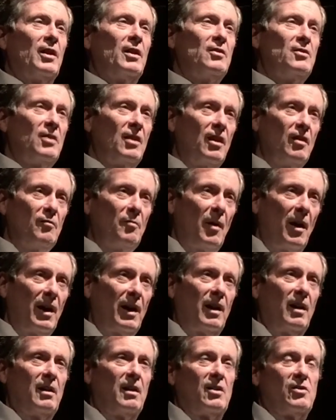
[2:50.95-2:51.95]
could you give my
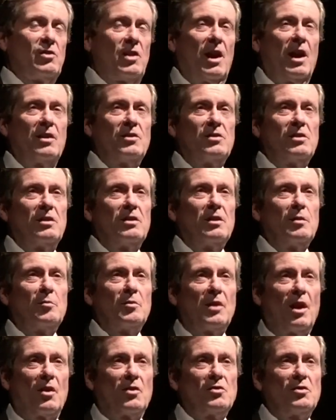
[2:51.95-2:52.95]
kid a chance in the
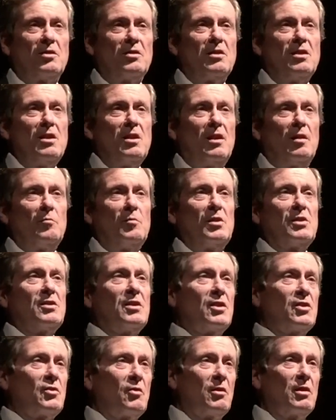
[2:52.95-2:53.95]
production
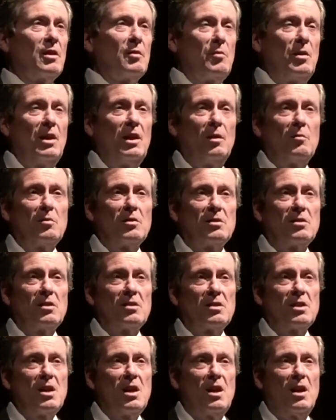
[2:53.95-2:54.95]
business or in the media
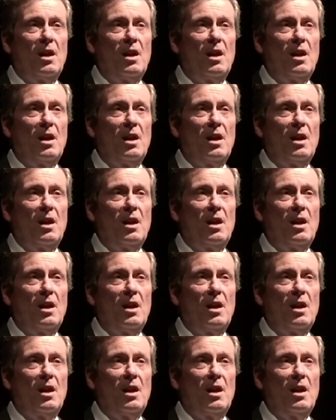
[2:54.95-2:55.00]
business?